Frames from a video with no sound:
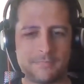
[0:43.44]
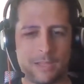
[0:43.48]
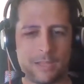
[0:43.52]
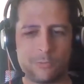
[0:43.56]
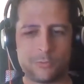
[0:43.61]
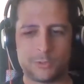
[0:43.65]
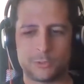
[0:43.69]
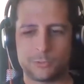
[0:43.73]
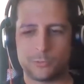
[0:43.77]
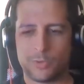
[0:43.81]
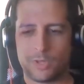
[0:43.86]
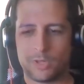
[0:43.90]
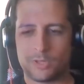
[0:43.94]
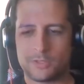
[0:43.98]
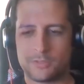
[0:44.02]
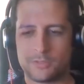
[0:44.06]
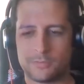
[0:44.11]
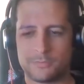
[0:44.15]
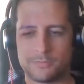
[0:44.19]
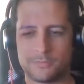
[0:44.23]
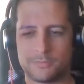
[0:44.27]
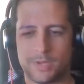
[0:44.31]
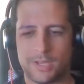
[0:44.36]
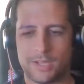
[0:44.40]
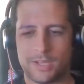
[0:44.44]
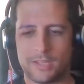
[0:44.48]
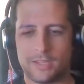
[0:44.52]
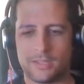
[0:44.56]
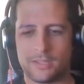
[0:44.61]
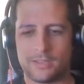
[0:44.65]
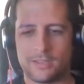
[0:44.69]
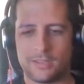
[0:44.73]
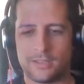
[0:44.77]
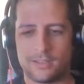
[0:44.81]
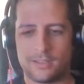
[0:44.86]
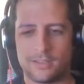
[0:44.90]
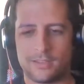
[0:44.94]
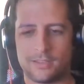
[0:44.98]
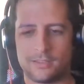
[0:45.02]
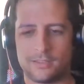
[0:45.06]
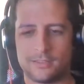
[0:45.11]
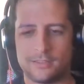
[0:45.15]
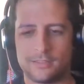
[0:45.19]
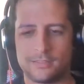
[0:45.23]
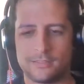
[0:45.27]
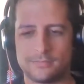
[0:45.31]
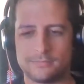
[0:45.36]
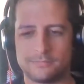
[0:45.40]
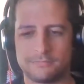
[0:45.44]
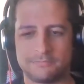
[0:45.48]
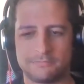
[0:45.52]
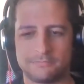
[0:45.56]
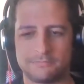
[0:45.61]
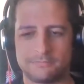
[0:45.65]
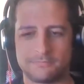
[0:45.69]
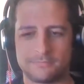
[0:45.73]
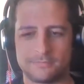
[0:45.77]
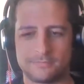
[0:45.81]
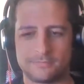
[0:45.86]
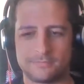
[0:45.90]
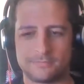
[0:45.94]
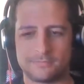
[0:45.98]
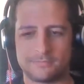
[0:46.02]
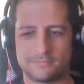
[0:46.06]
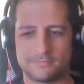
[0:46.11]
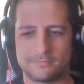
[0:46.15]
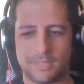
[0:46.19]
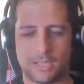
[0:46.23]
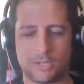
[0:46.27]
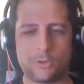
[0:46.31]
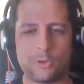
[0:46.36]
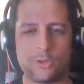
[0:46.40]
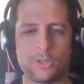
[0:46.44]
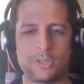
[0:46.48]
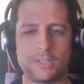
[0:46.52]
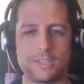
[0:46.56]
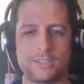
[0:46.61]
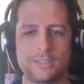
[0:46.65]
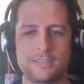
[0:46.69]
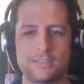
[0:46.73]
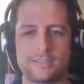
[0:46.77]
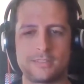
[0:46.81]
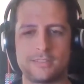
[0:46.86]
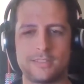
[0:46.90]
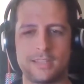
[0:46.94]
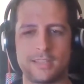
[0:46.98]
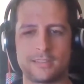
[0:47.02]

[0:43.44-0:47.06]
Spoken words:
I was welcomed by colleagues